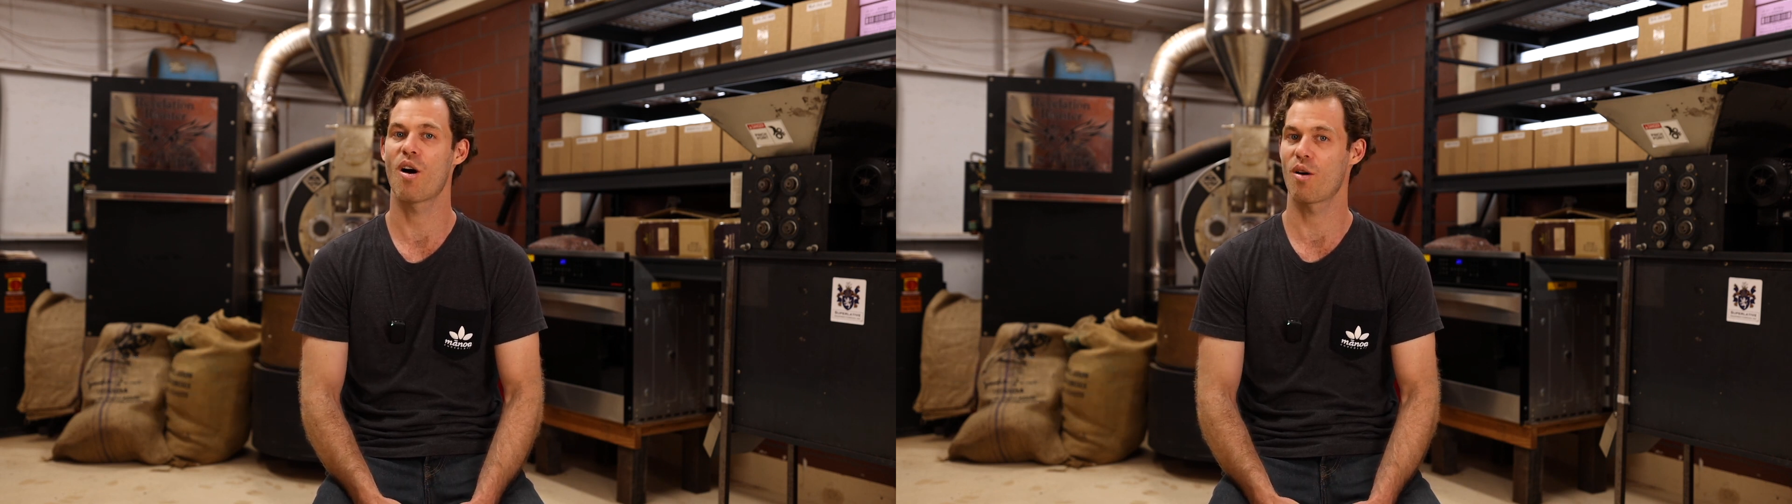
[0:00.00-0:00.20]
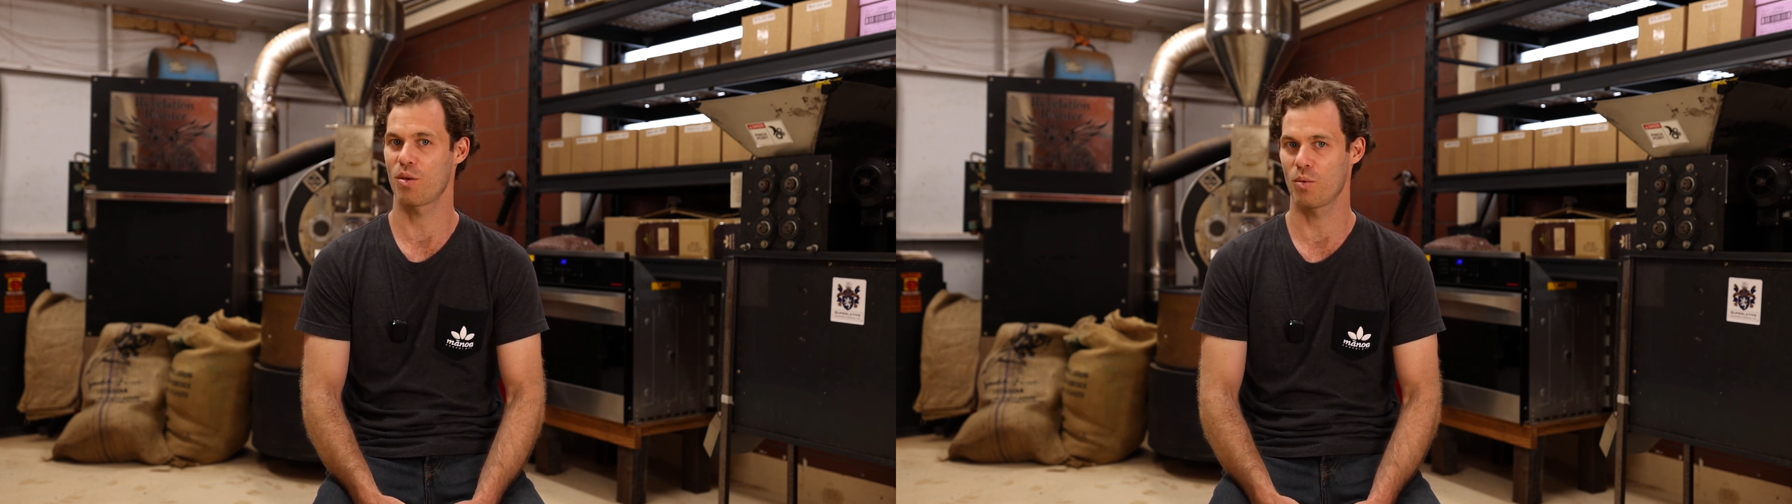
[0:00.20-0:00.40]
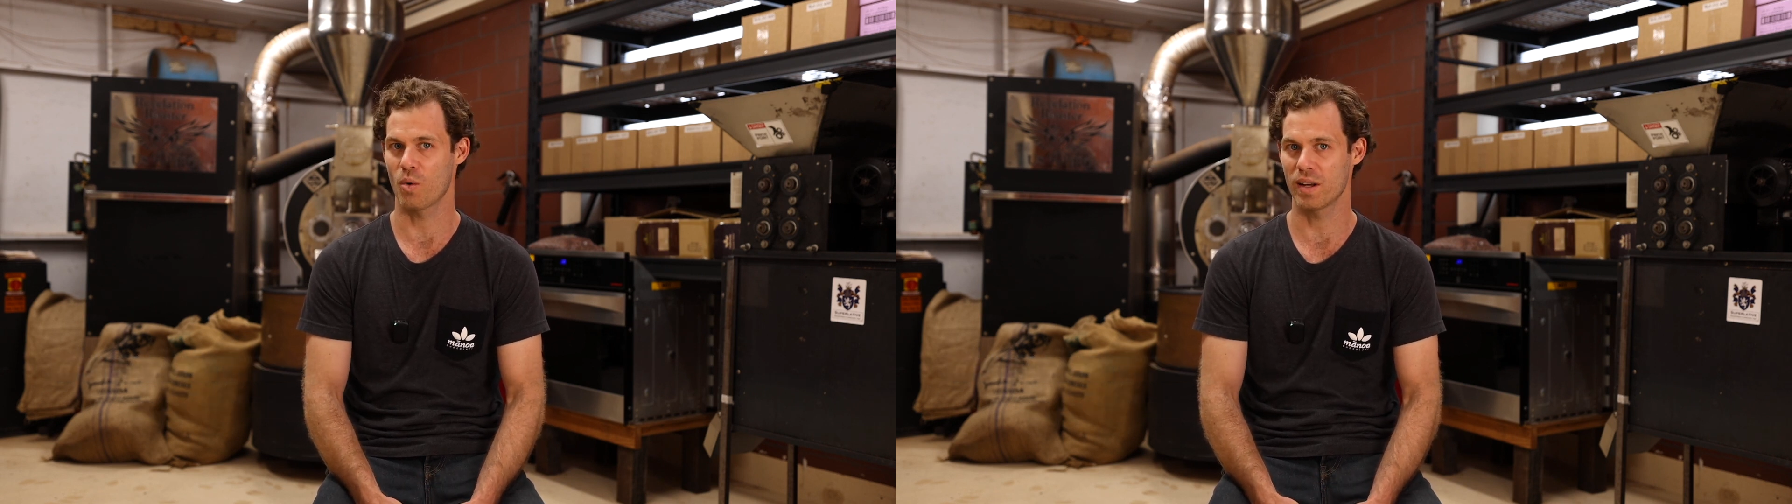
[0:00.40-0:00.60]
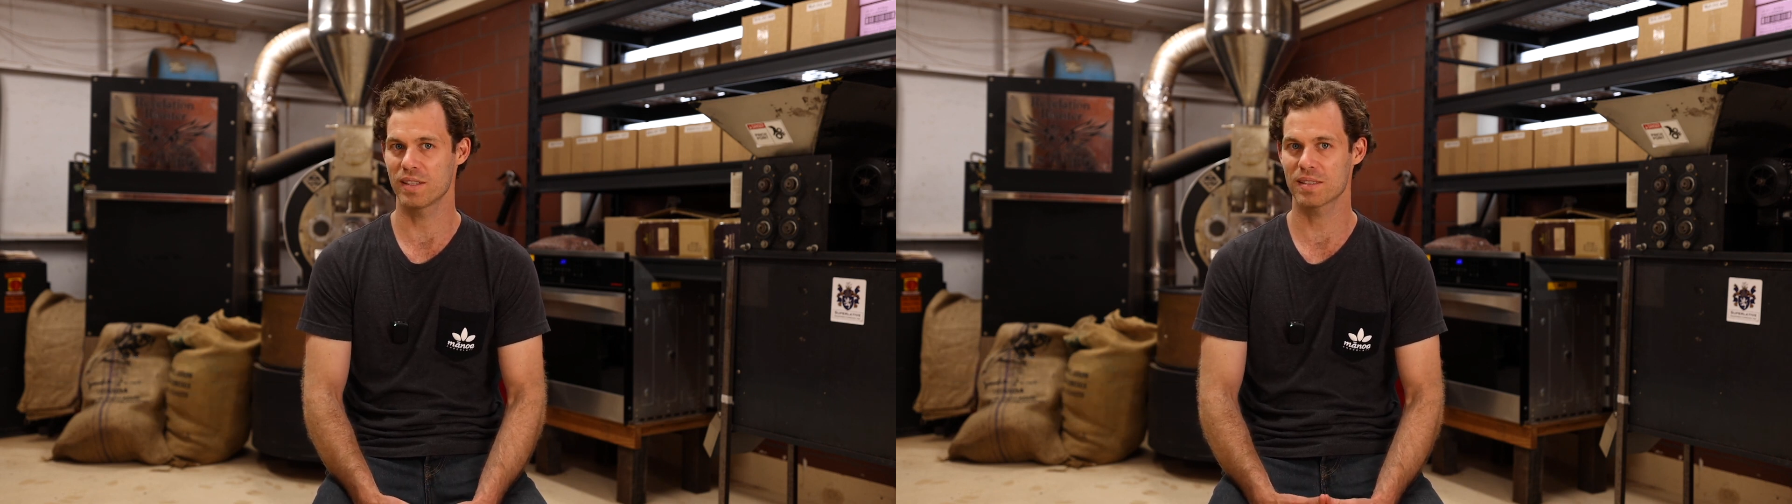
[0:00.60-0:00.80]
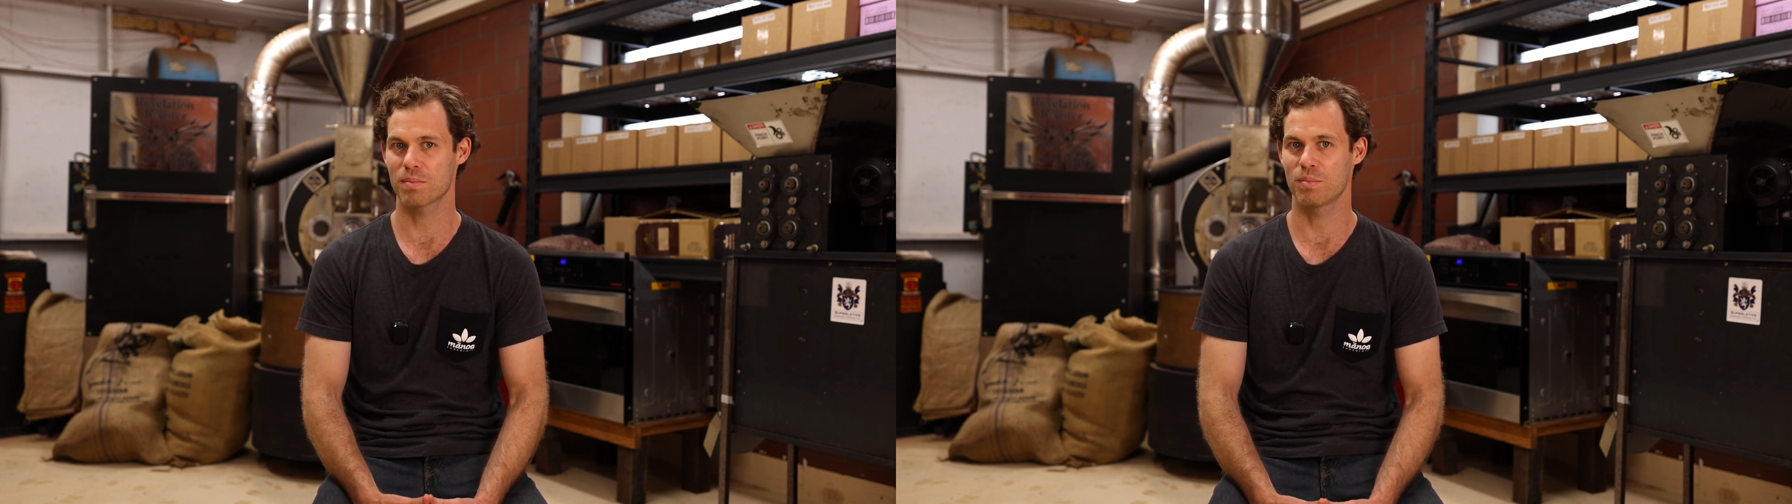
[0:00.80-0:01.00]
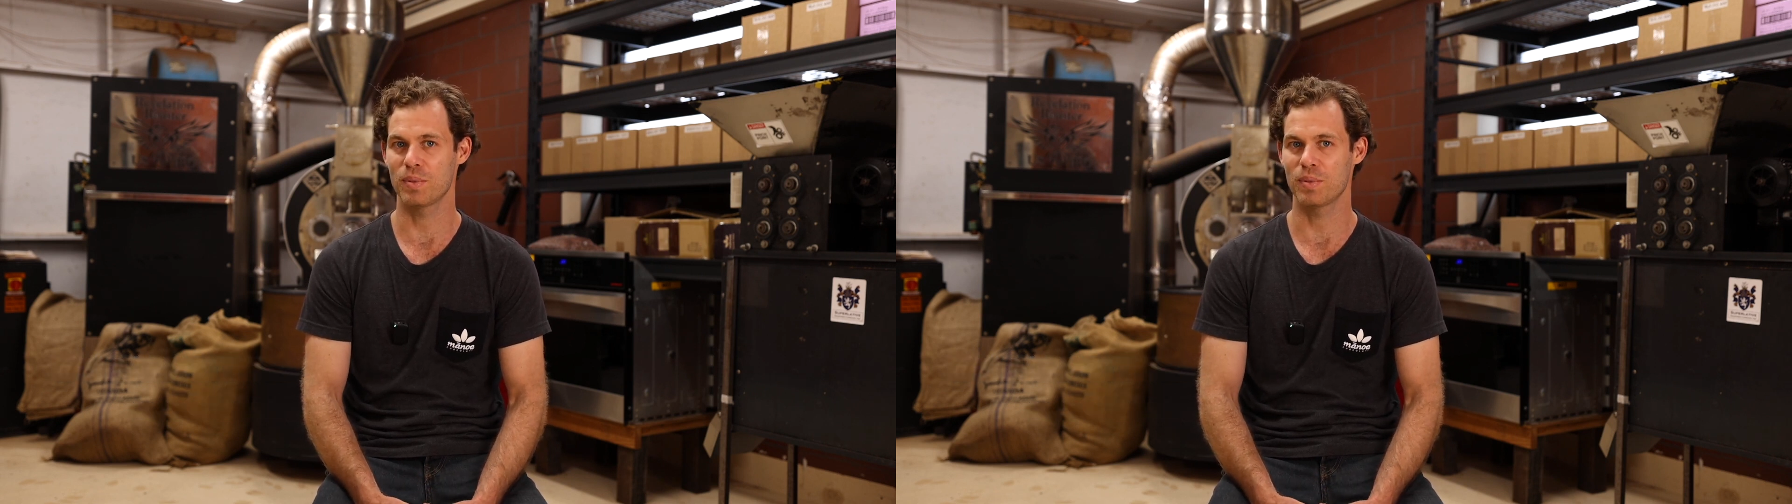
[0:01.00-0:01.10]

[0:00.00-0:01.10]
are the ones